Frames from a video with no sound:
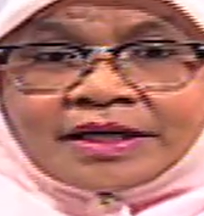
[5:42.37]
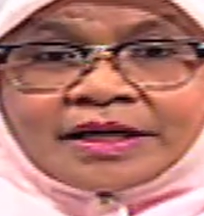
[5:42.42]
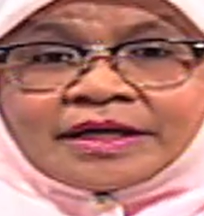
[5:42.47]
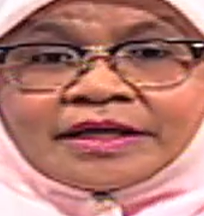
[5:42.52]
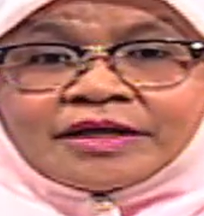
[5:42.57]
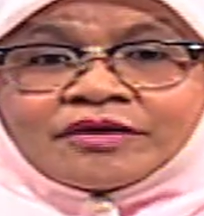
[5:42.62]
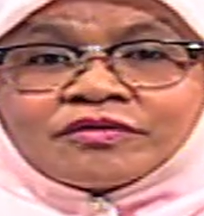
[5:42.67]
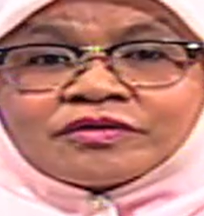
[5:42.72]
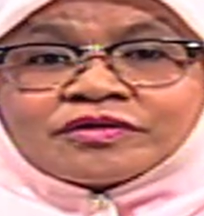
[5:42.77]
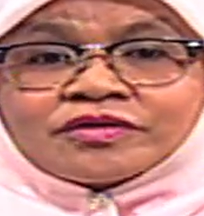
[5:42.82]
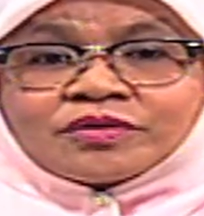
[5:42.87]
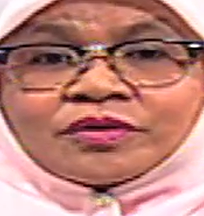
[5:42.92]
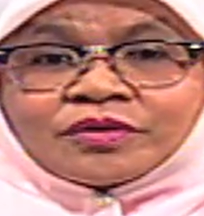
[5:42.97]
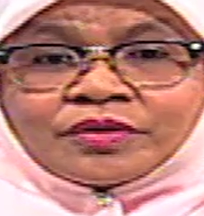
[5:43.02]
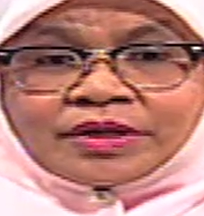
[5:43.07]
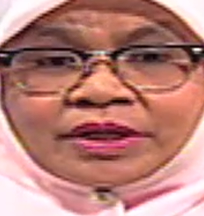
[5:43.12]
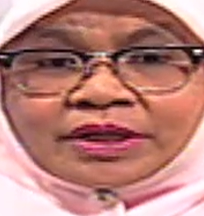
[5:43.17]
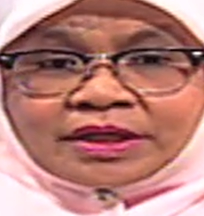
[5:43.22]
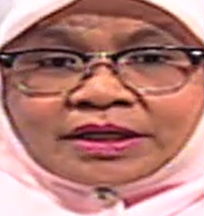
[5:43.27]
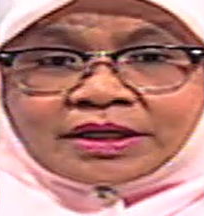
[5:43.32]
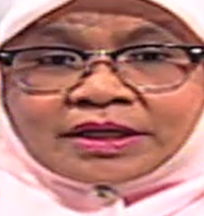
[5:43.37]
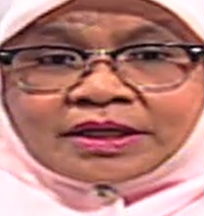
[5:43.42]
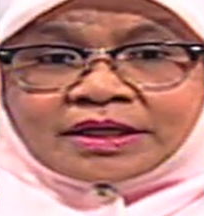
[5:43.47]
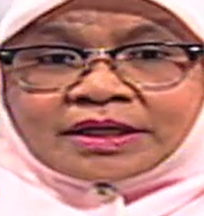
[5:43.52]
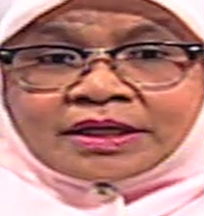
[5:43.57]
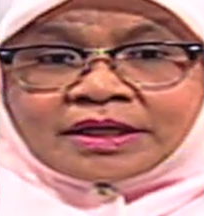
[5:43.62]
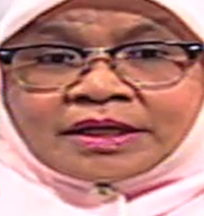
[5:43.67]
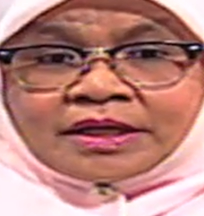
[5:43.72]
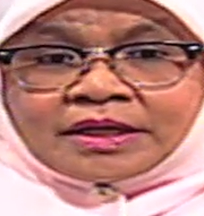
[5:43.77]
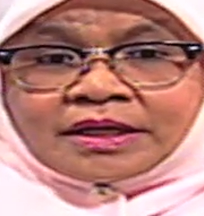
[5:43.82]
and also the
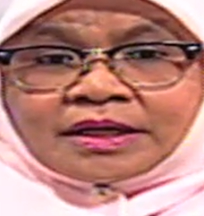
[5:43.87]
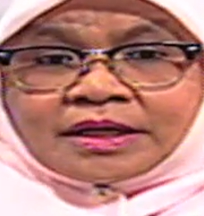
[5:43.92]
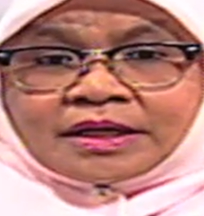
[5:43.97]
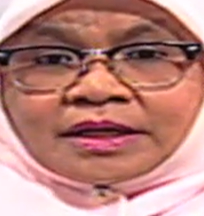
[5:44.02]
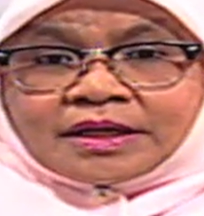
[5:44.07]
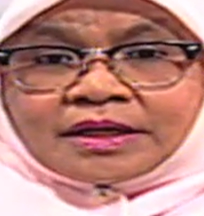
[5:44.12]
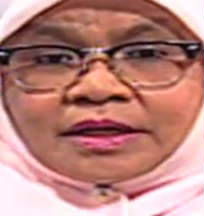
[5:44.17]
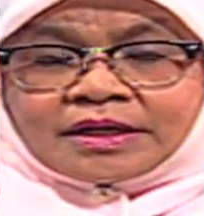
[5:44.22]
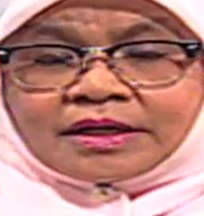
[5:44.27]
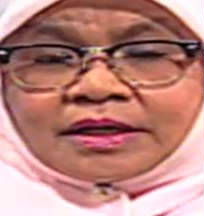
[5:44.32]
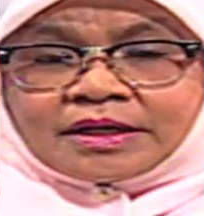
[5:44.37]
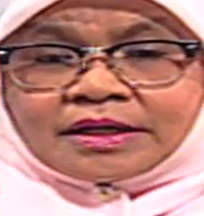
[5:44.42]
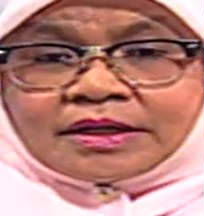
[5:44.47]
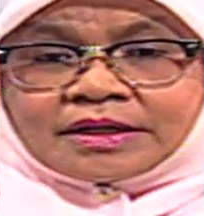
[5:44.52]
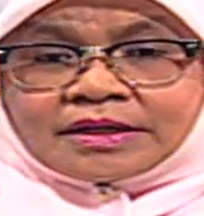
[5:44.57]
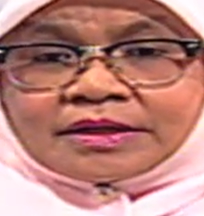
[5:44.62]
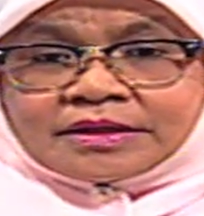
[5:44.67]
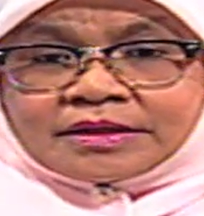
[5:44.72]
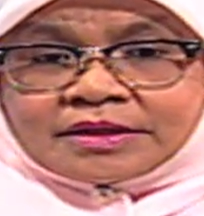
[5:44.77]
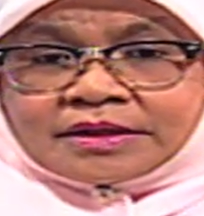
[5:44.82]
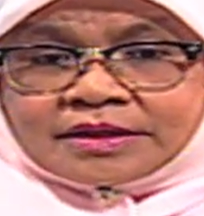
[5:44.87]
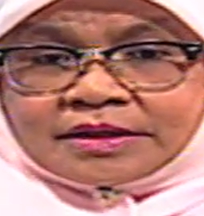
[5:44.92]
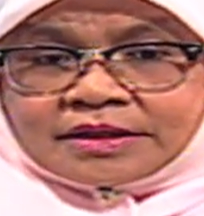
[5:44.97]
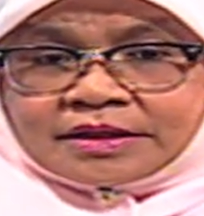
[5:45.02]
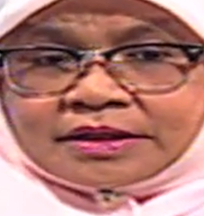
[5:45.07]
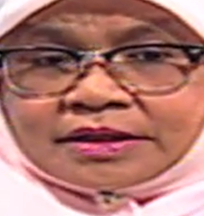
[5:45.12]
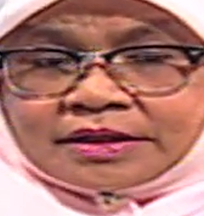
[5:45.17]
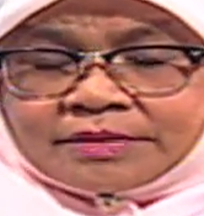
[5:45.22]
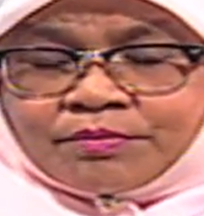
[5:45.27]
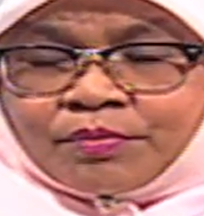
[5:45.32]
uh,
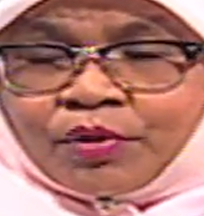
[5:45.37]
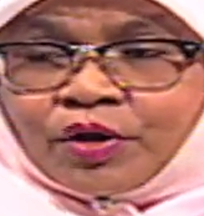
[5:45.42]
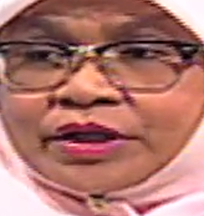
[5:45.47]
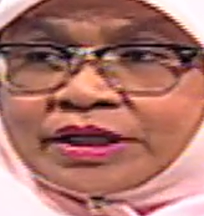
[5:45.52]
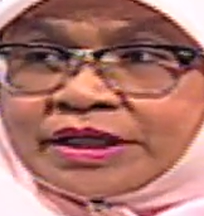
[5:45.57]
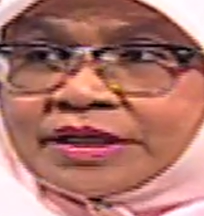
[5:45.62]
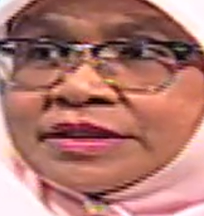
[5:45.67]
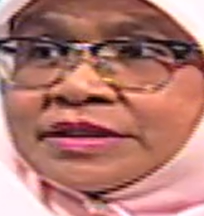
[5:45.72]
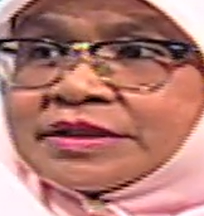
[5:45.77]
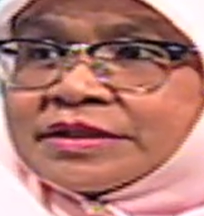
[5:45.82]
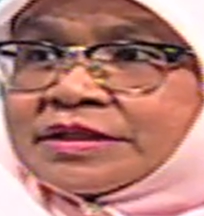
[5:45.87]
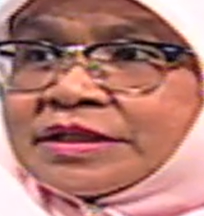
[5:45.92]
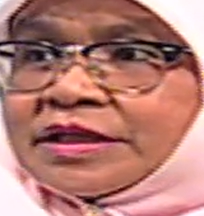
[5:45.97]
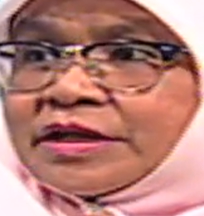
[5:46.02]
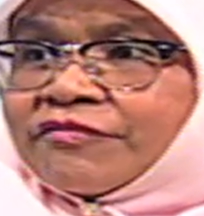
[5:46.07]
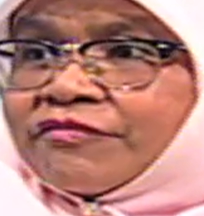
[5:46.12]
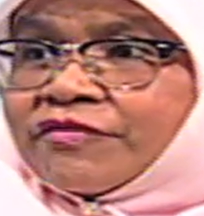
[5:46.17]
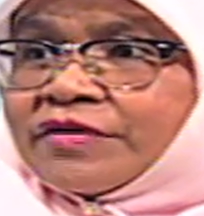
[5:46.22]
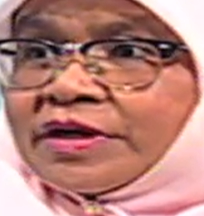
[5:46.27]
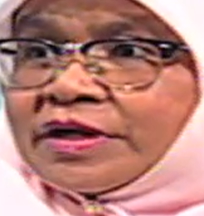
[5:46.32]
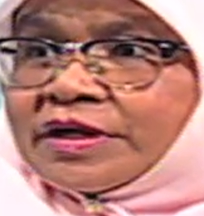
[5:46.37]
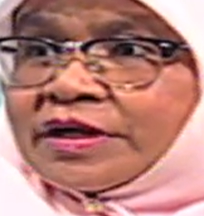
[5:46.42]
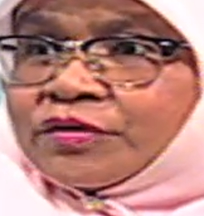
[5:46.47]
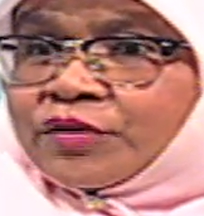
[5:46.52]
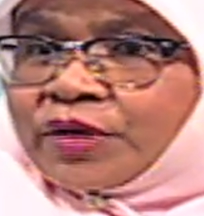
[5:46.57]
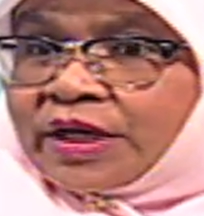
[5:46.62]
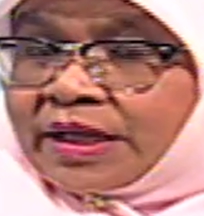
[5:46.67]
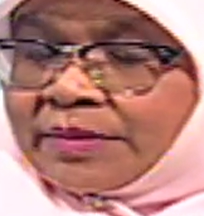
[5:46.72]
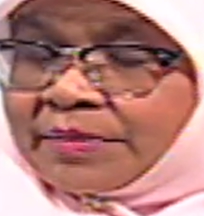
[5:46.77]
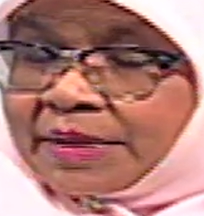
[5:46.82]
the importance of uh, U
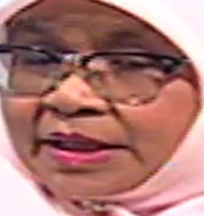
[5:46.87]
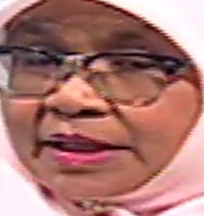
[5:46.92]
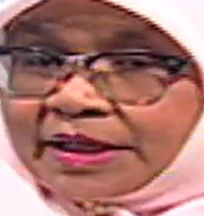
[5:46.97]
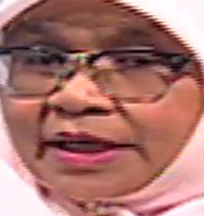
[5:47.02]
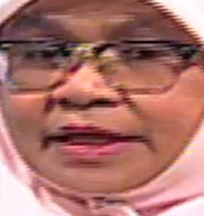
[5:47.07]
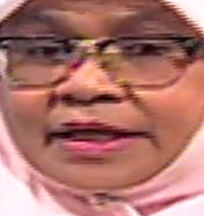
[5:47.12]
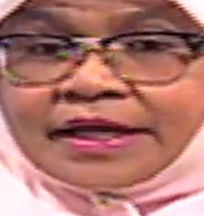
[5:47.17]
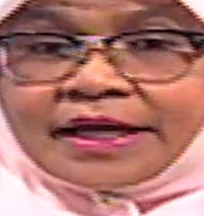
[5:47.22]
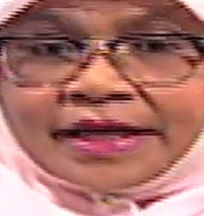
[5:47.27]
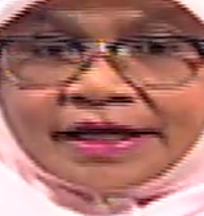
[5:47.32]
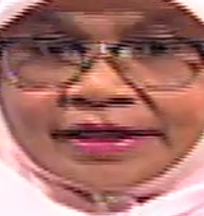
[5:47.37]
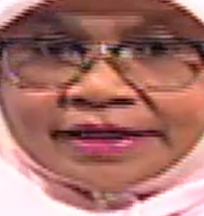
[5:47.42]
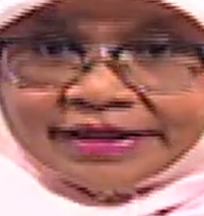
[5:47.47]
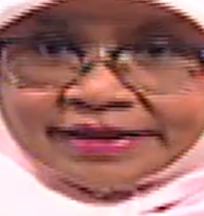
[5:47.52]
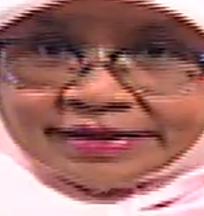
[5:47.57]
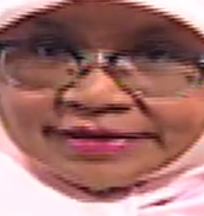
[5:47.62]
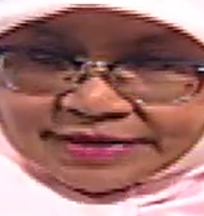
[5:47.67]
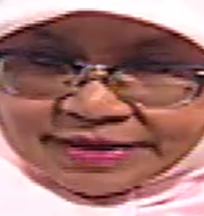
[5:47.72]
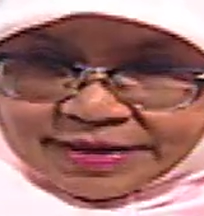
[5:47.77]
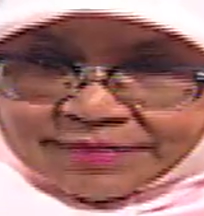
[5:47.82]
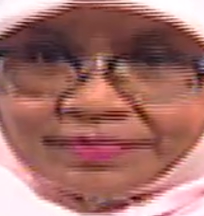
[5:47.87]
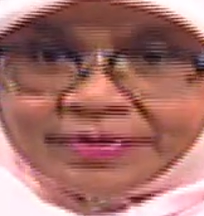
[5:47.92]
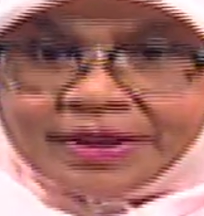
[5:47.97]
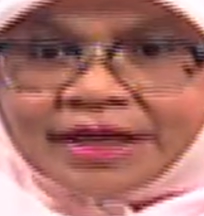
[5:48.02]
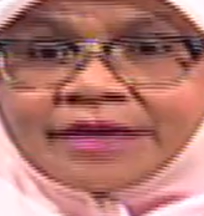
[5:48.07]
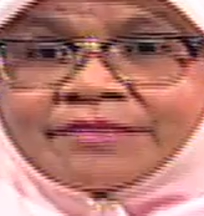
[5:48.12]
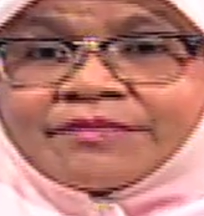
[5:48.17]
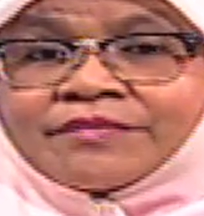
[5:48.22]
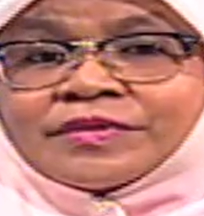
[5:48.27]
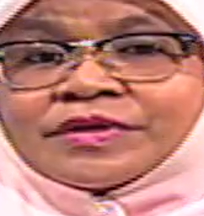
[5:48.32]
N Habitat, and at the same
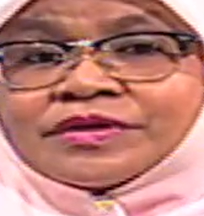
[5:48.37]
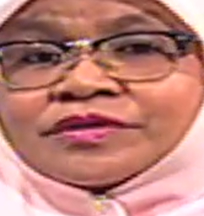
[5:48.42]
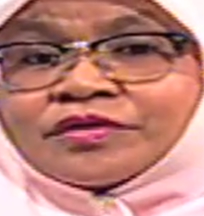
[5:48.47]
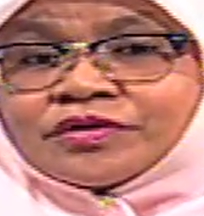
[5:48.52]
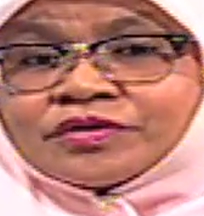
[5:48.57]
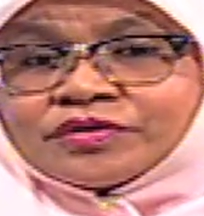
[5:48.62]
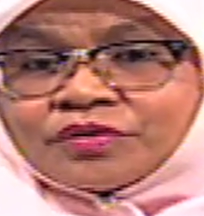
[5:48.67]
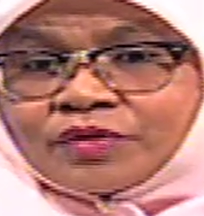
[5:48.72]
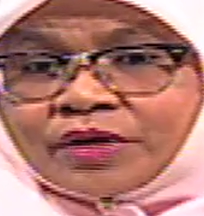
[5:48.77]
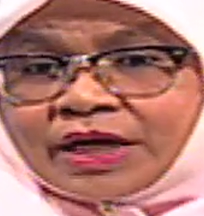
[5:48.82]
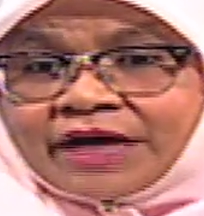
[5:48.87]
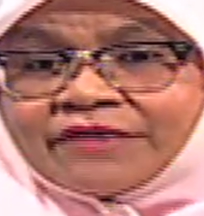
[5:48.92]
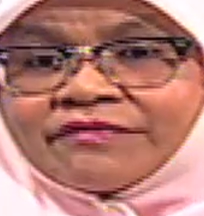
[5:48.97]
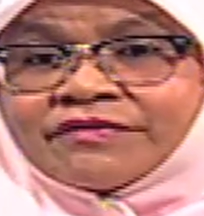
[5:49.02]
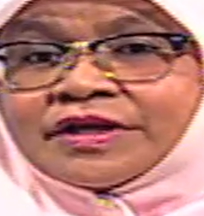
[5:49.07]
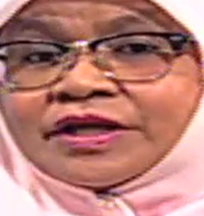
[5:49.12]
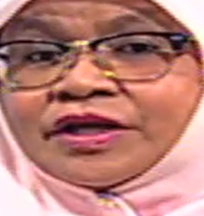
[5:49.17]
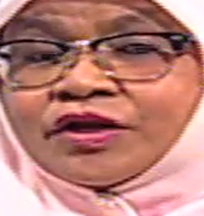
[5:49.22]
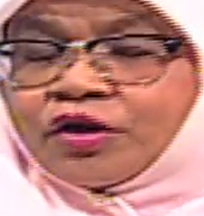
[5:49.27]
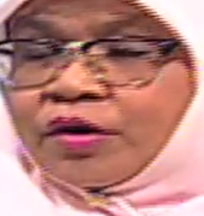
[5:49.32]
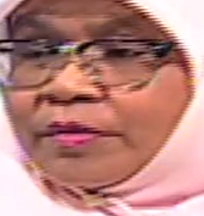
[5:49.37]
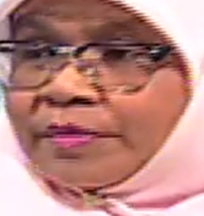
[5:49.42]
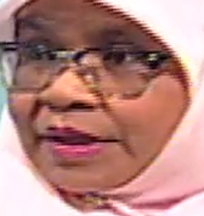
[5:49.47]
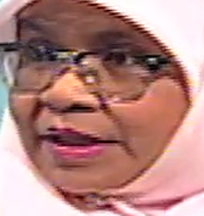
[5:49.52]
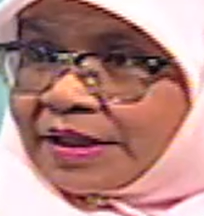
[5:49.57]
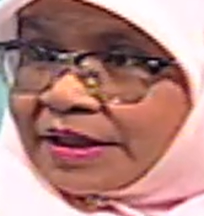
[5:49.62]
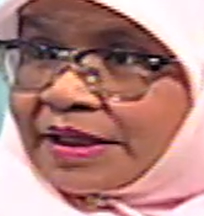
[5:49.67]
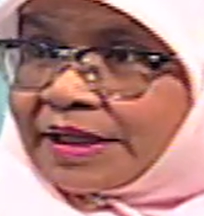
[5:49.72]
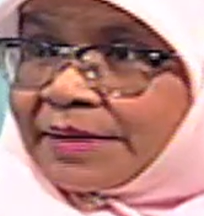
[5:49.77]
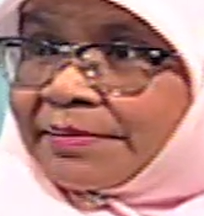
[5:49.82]
time is also have the
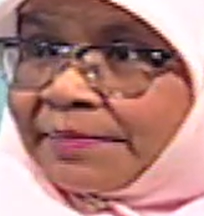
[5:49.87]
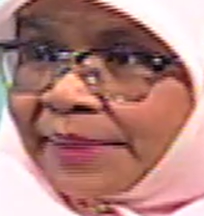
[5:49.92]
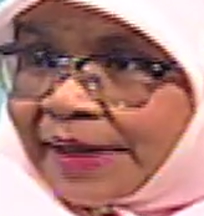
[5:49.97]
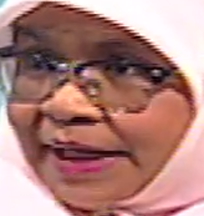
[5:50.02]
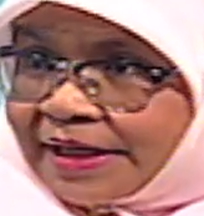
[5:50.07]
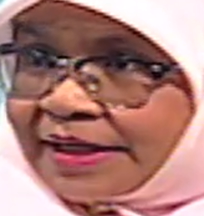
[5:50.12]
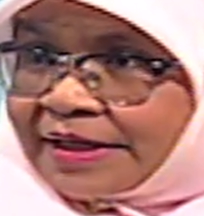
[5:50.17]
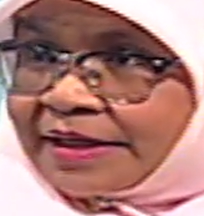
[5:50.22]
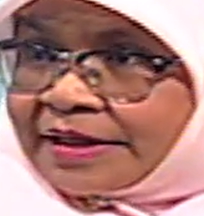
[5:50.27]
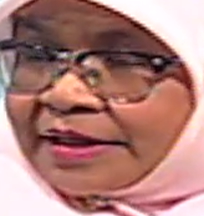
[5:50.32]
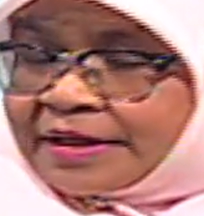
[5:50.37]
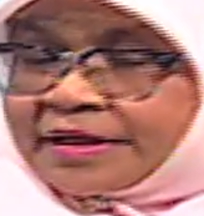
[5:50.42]
global impact